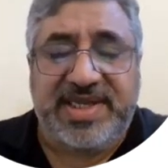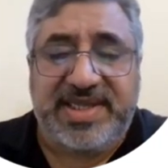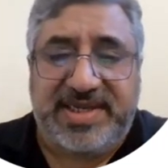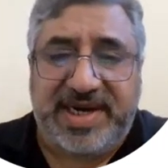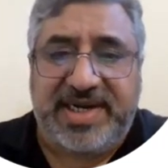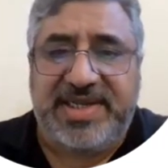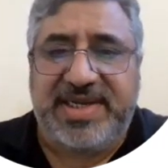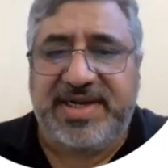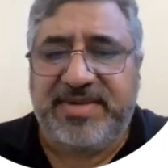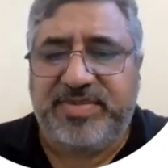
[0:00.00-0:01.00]

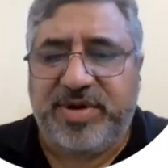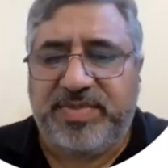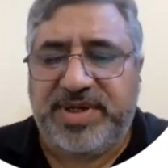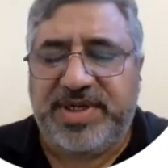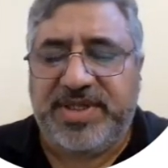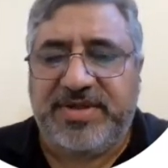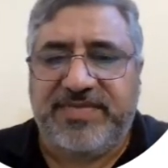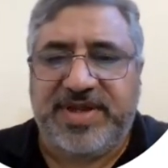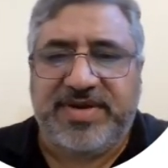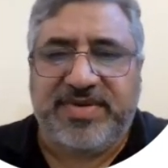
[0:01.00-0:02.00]
statistical properties of the